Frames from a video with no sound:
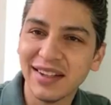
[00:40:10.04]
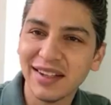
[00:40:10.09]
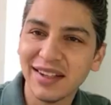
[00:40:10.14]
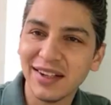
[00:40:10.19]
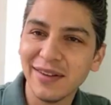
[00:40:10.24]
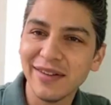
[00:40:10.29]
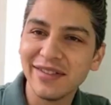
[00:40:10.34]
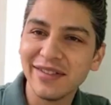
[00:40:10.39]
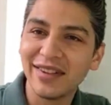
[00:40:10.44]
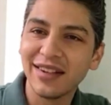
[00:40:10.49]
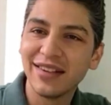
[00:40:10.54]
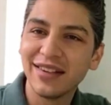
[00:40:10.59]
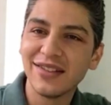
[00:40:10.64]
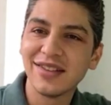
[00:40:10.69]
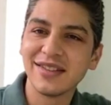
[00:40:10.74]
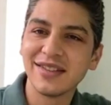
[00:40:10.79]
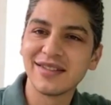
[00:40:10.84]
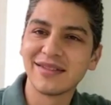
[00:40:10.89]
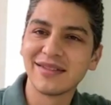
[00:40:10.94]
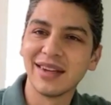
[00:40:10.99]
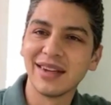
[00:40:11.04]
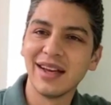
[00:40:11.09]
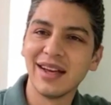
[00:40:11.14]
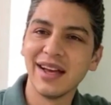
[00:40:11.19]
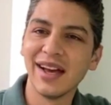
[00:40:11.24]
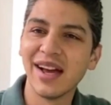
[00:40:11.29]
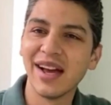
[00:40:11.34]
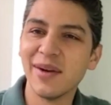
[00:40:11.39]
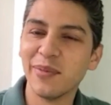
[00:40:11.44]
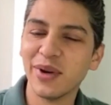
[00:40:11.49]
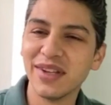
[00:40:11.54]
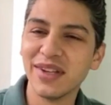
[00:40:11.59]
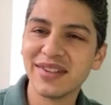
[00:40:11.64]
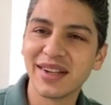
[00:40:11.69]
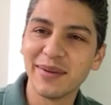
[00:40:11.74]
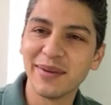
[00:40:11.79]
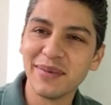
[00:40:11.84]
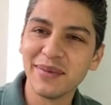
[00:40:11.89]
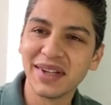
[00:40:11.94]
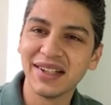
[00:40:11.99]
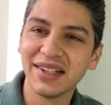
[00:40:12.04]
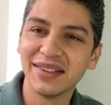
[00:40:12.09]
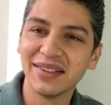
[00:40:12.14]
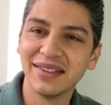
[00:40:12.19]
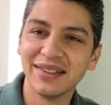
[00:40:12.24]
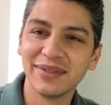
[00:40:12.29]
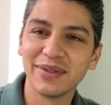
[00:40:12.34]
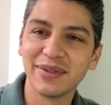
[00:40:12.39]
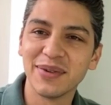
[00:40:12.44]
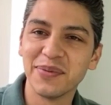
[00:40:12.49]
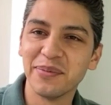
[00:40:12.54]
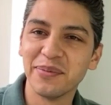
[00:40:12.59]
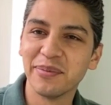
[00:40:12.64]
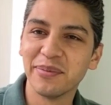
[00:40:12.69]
and then all of a sudden just hemorrhoids coming out from